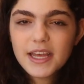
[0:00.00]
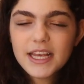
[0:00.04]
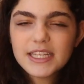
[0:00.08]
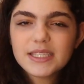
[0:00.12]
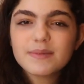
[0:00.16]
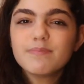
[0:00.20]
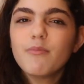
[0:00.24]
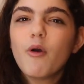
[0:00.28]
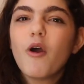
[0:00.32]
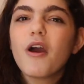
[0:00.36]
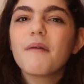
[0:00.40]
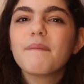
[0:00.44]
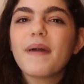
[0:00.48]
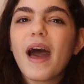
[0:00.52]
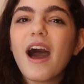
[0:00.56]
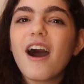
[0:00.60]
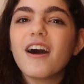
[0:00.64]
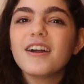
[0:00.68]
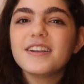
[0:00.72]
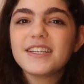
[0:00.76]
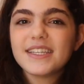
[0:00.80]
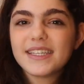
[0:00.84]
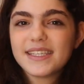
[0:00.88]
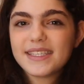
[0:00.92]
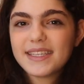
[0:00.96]
it's more about
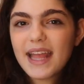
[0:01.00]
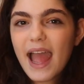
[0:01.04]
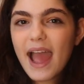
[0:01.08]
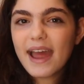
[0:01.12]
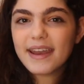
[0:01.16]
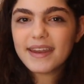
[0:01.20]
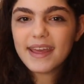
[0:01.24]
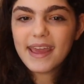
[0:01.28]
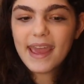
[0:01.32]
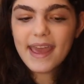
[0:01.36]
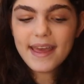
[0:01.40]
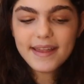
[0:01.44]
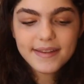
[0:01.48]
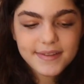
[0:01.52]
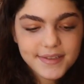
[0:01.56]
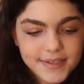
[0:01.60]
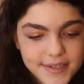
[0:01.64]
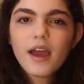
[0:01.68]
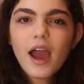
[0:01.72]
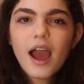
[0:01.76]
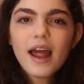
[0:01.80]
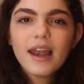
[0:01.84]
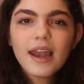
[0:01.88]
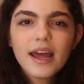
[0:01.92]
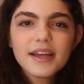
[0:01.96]
understanding
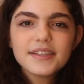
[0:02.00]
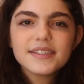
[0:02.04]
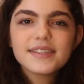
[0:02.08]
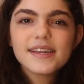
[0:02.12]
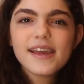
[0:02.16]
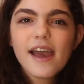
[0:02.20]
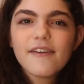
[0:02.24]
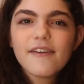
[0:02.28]
it. I like to